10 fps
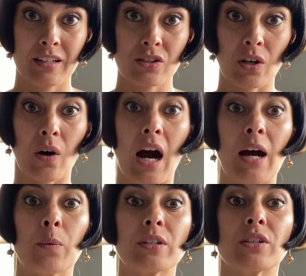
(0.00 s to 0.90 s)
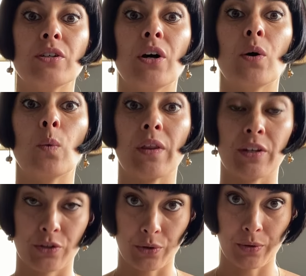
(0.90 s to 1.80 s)
So I want to know what
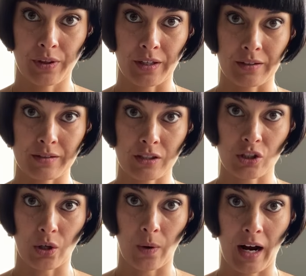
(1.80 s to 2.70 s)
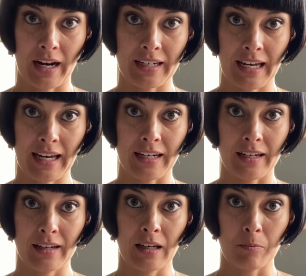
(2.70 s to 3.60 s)
the truth is so I
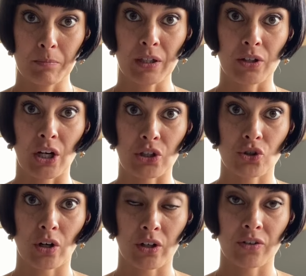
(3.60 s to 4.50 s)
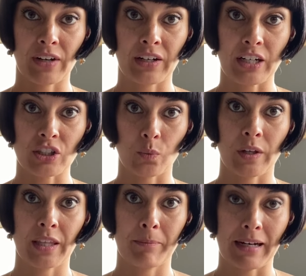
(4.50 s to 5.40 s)
can build a stronger foundation
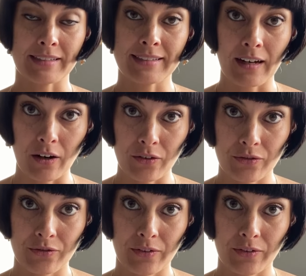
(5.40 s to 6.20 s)
within myself.